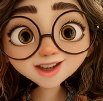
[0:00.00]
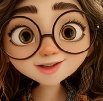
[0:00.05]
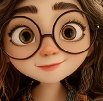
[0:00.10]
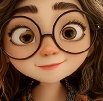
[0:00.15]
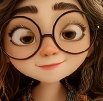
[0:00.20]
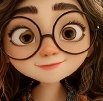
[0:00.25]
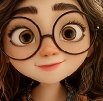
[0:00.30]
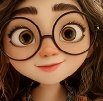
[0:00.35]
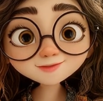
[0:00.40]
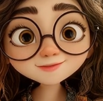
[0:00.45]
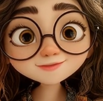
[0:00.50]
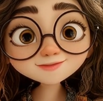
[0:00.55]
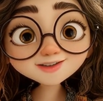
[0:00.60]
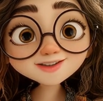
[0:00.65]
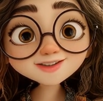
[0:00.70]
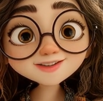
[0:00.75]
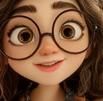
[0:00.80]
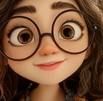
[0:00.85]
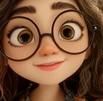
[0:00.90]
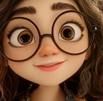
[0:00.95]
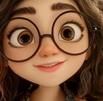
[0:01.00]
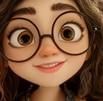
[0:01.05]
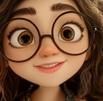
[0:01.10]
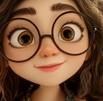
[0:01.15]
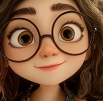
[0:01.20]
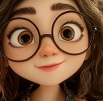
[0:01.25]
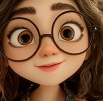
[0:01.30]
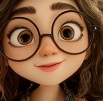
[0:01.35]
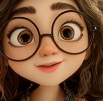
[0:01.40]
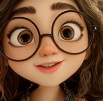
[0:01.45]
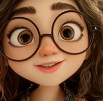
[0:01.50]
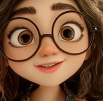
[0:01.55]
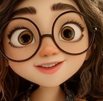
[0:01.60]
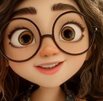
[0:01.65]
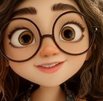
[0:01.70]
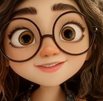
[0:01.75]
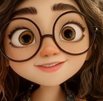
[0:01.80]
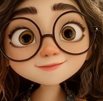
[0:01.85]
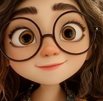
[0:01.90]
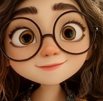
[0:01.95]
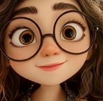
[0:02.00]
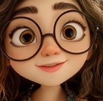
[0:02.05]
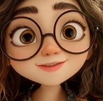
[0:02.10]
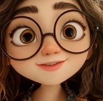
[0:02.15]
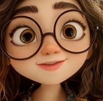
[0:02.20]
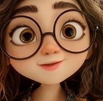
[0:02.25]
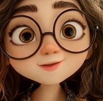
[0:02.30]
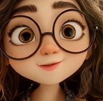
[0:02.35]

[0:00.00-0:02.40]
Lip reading: focusing on empowerment, on service.